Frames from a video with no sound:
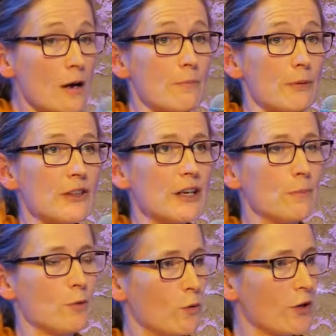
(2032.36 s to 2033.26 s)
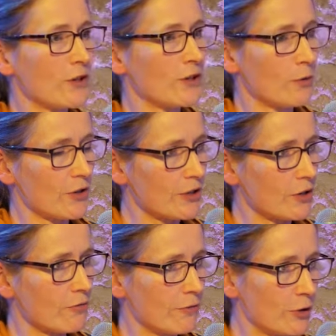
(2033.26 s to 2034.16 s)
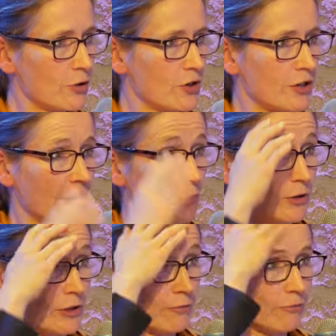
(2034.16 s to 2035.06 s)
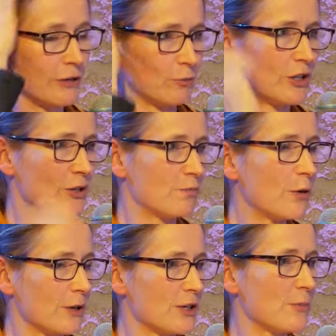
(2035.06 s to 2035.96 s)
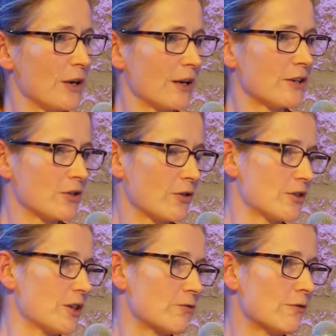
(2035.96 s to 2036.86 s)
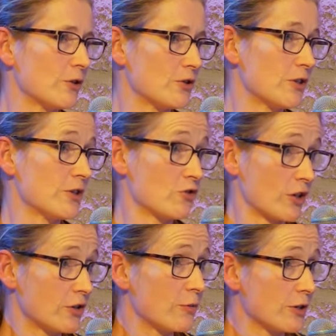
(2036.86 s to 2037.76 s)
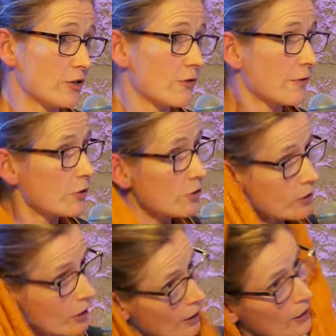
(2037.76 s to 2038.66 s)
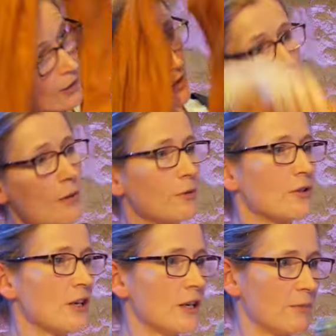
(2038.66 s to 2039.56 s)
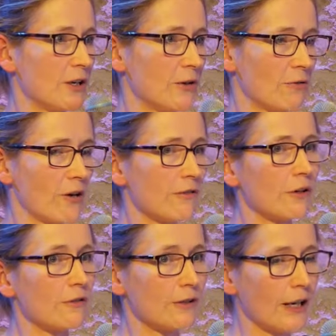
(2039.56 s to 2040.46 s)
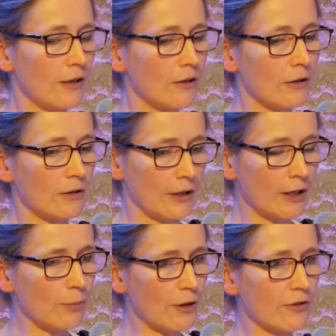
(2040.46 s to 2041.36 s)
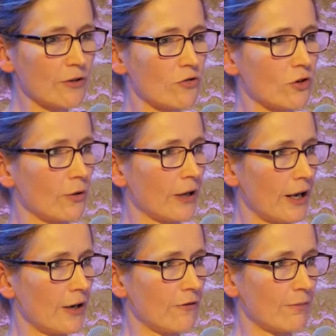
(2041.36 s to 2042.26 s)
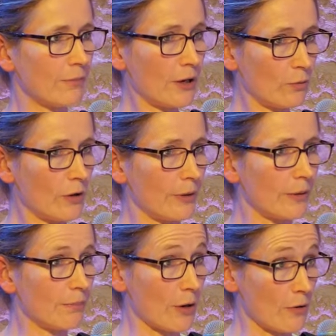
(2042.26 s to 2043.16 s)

But what the sexual revolution did, which is properly speaking, it's not the sexual revolution, it's the transhumanist revolution. But the arrival of legal birth control gave men and women